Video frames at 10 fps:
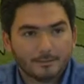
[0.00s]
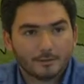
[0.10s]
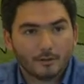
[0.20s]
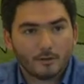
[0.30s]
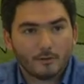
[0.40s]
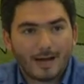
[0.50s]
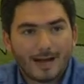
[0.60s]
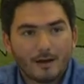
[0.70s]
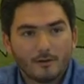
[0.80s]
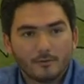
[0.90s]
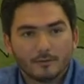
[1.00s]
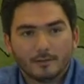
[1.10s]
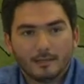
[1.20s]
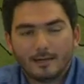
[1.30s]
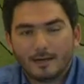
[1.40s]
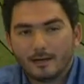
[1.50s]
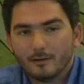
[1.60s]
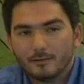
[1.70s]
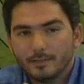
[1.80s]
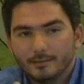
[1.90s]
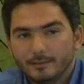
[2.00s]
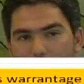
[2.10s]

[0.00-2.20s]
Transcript: So how how in